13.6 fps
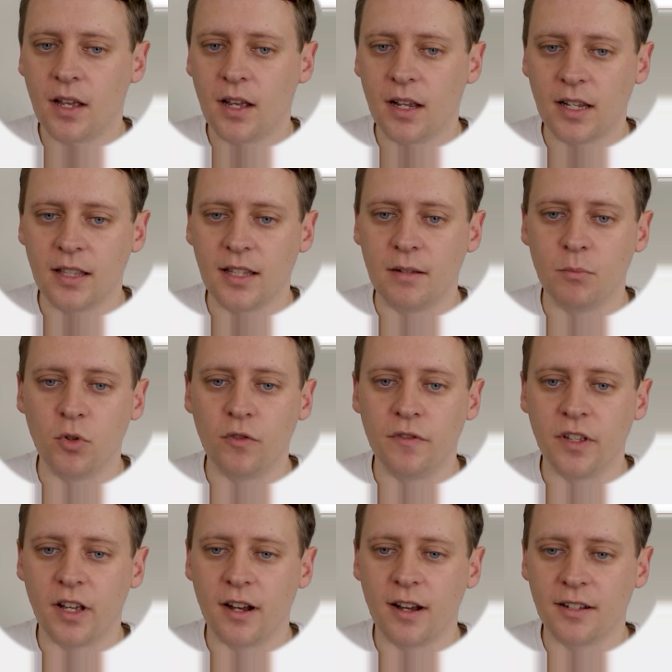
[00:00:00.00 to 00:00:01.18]
I can then move the
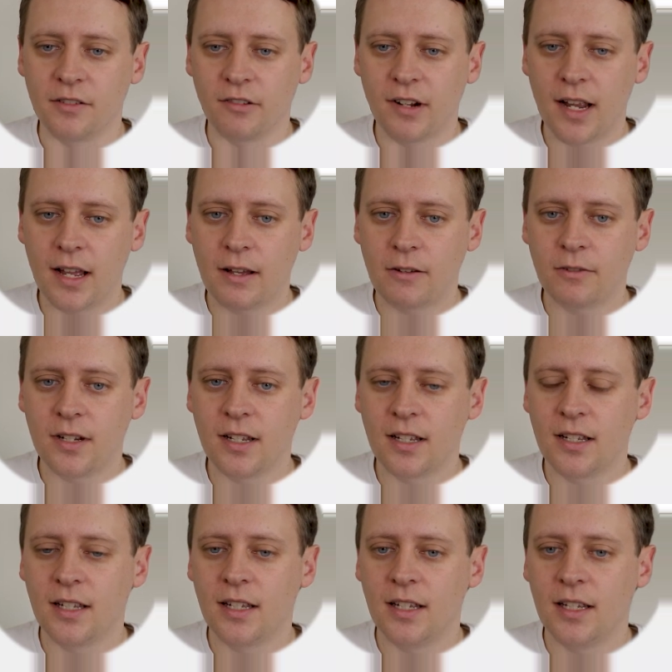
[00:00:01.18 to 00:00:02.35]
cards around,
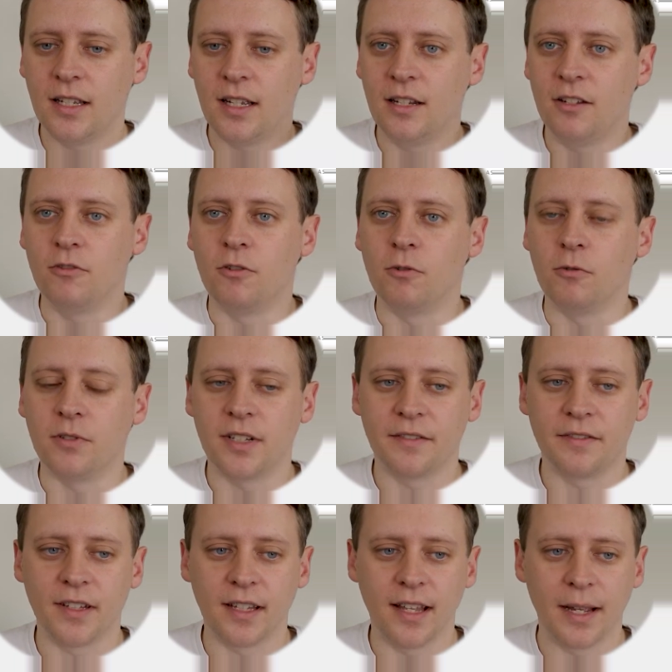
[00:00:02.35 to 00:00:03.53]
do cool stuff
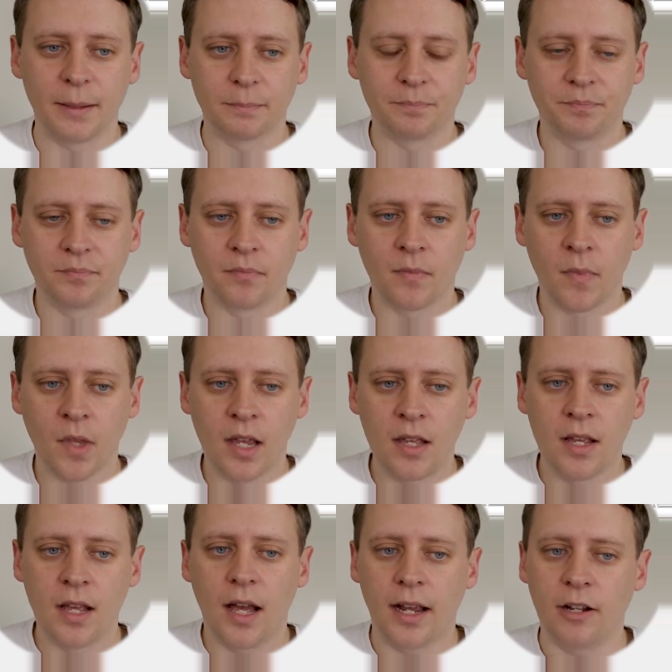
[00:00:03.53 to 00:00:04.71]
like that.
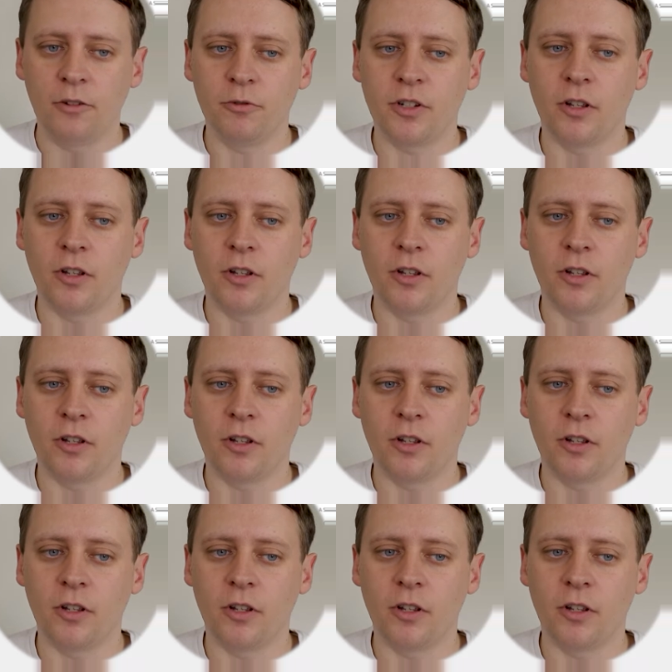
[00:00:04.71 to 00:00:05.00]
I can also